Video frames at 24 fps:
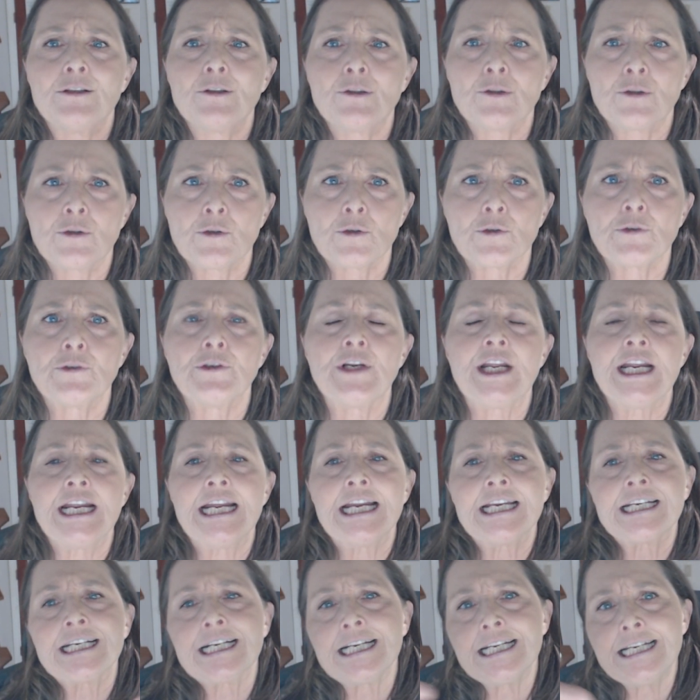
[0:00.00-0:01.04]
learning
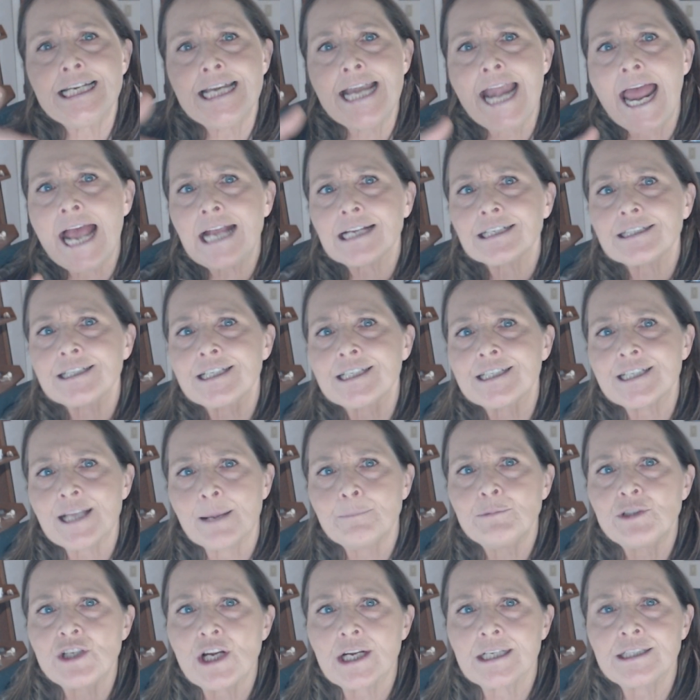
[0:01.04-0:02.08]
and connect
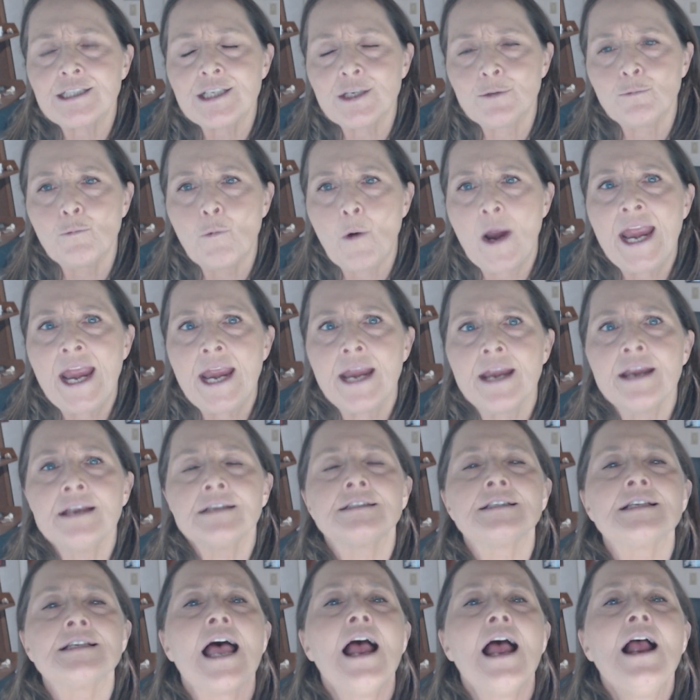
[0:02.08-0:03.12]
subjects in
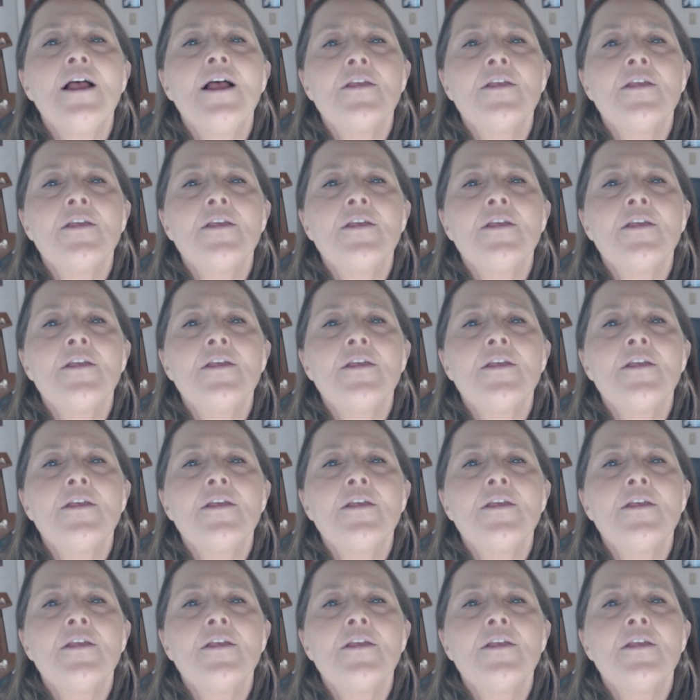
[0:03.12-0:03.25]
ways